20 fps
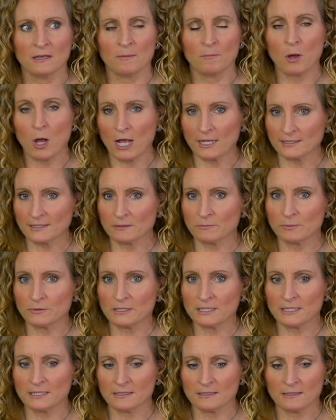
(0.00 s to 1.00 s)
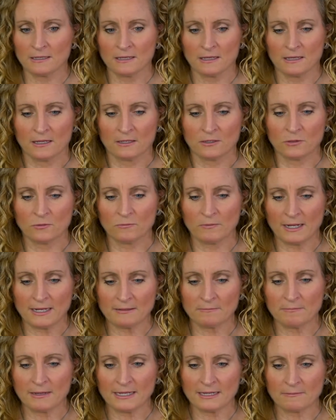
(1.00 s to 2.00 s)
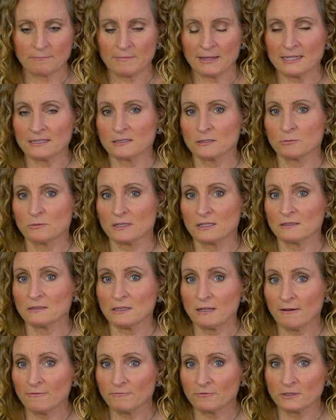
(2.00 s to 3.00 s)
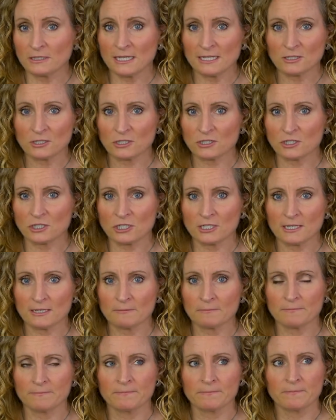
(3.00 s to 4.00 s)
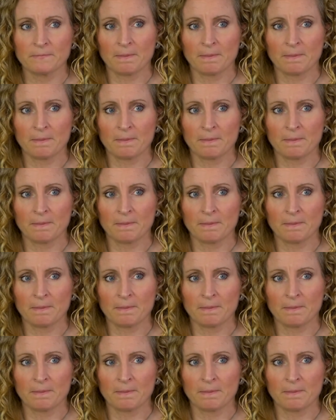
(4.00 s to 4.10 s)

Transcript: Possibly you might make amends with a love relationship.